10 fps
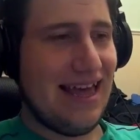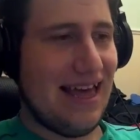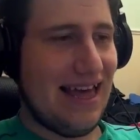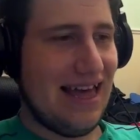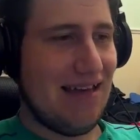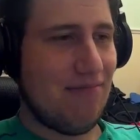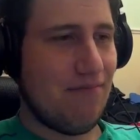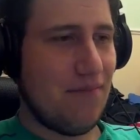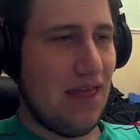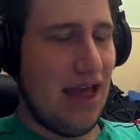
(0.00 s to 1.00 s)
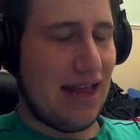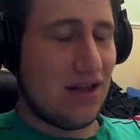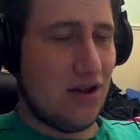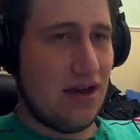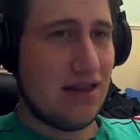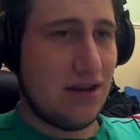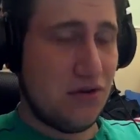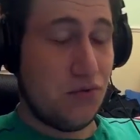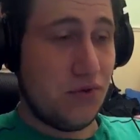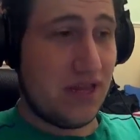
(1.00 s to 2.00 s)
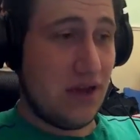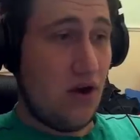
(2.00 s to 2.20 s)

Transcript: I got the 2-week